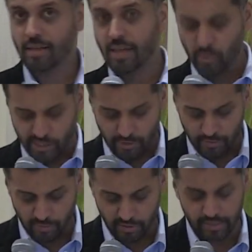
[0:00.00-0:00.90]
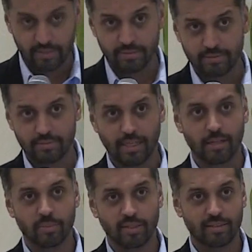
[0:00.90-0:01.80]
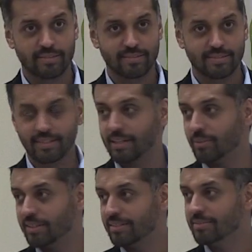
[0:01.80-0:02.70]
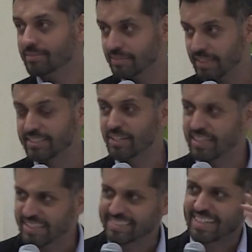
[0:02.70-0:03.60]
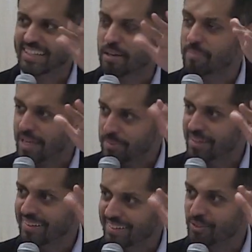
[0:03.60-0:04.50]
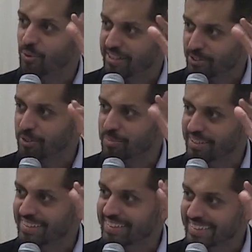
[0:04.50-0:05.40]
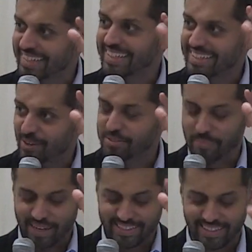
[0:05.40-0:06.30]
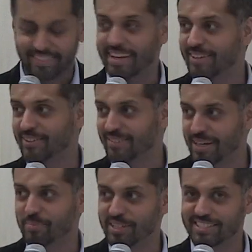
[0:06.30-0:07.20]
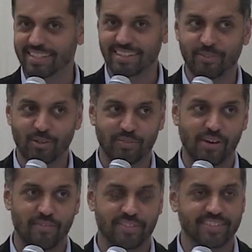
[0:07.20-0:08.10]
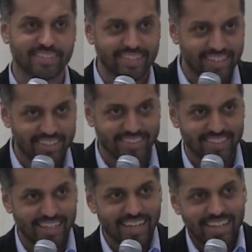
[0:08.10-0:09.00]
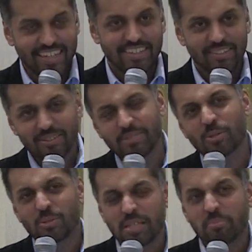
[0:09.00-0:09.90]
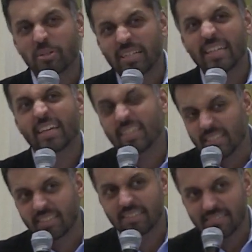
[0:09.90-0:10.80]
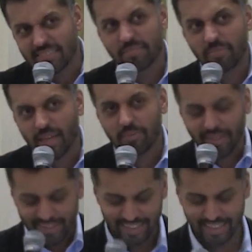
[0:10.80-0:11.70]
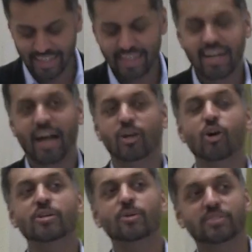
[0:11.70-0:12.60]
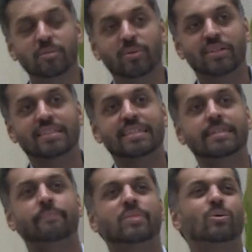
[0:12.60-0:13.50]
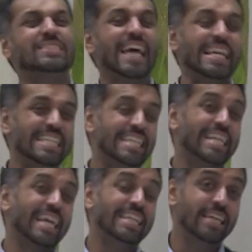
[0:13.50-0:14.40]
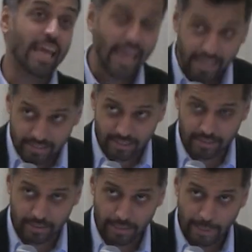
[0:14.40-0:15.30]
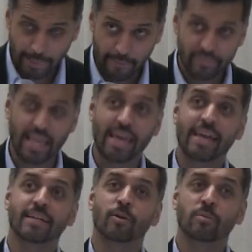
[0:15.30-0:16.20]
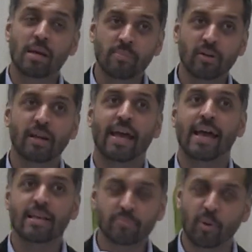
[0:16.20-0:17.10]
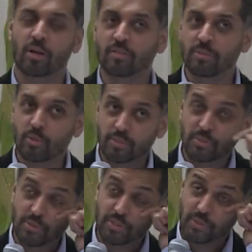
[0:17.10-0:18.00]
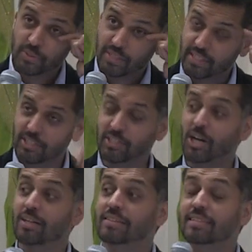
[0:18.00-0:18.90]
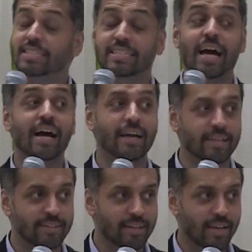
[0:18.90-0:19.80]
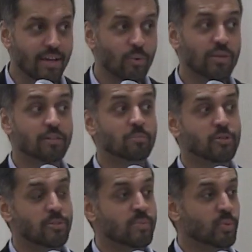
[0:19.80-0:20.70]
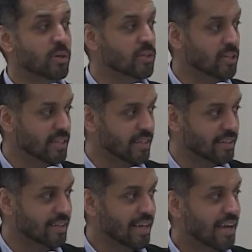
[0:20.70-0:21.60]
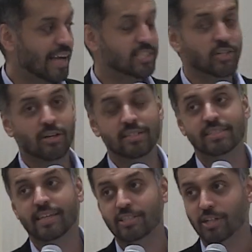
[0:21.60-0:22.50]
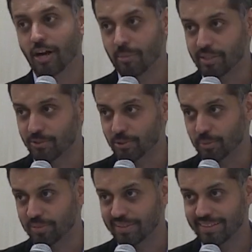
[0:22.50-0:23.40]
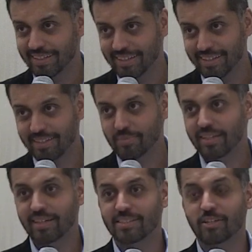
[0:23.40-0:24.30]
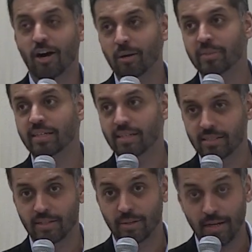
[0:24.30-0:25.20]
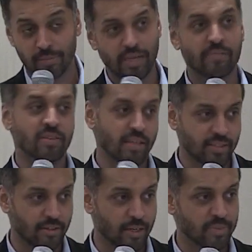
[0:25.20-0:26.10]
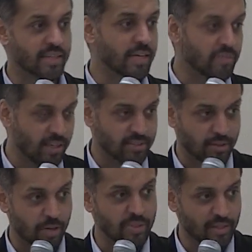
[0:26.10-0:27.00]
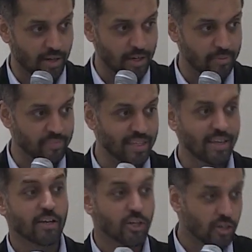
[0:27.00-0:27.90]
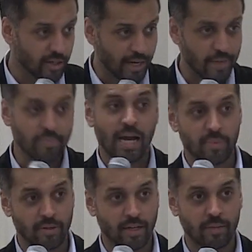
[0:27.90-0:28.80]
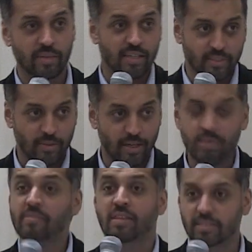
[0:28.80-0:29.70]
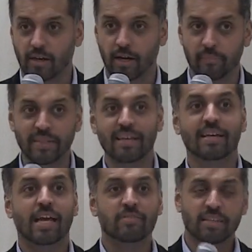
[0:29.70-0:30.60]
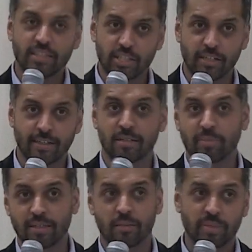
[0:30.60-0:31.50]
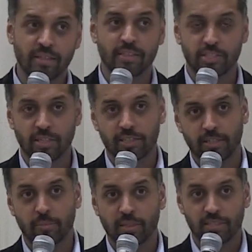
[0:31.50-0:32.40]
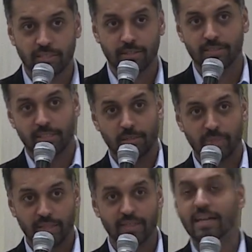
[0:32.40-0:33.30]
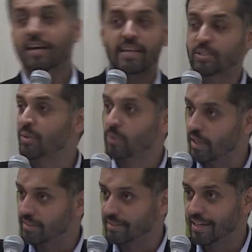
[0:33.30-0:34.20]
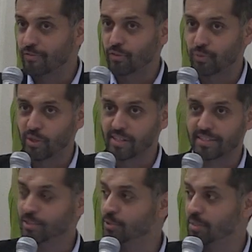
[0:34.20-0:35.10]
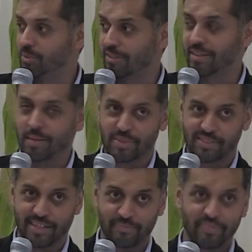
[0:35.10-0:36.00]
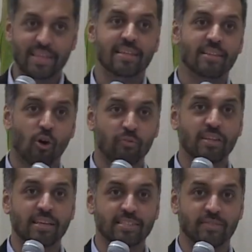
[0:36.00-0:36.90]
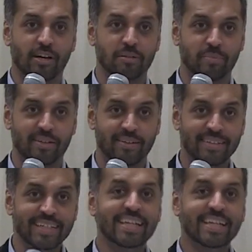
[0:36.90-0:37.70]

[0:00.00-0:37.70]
Anyone here from Berkeley? Anybody? Anyone? Is that like a maybe? You wanted to go to Berkeley? That was amazing. Thank you. I appreciate vote of confidence. This. He goes, UC Berkeley-ish? Maybe. I go to UC Berkeley. It was 1998. And I remember as part of the Muslim Student Association on the side, when the Muslims weren't looking, I started a sketch comedy troupe. Because comedy is haram, everything's haram, saying everything is haram, you're haram, I'm haram, he's haram, everything's haram. Everything's shirk and bidah, bidah and shirk, shirk, bidah, shirk, shirk, bidah. That's what it was for 4 years at UC Berkeley MSA. Hopefully things have gotten better.